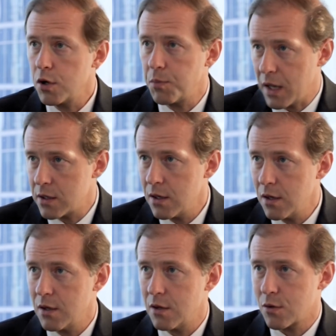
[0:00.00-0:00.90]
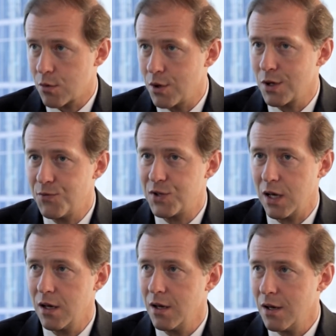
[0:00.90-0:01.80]
producers and
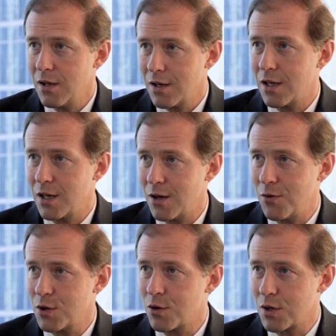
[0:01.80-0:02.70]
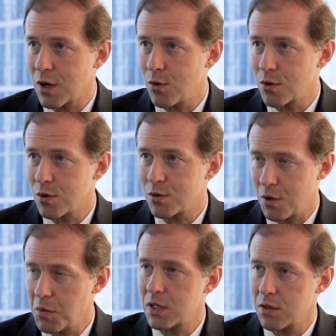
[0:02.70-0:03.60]
a foreign one introduces its
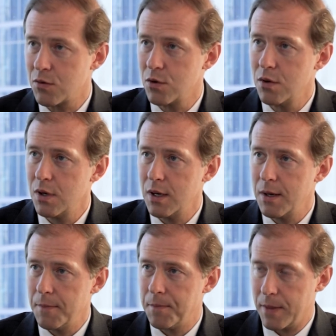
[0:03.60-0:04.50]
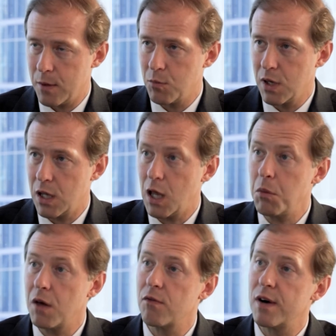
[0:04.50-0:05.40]
bid on an invitation to bid, it will be
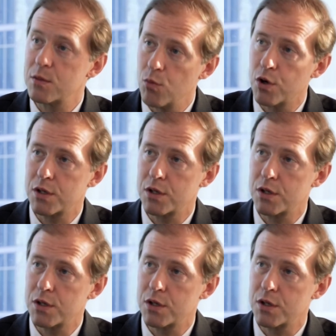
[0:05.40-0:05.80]
cut off.